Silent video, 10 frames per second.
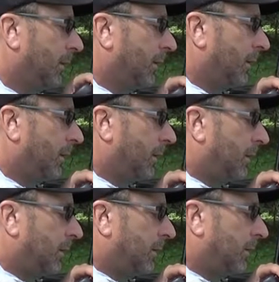
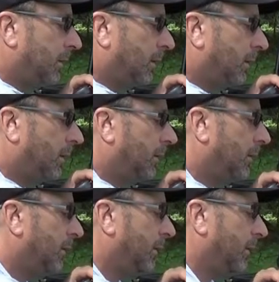
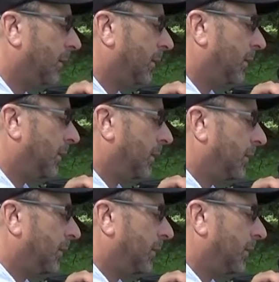Nobody speaks.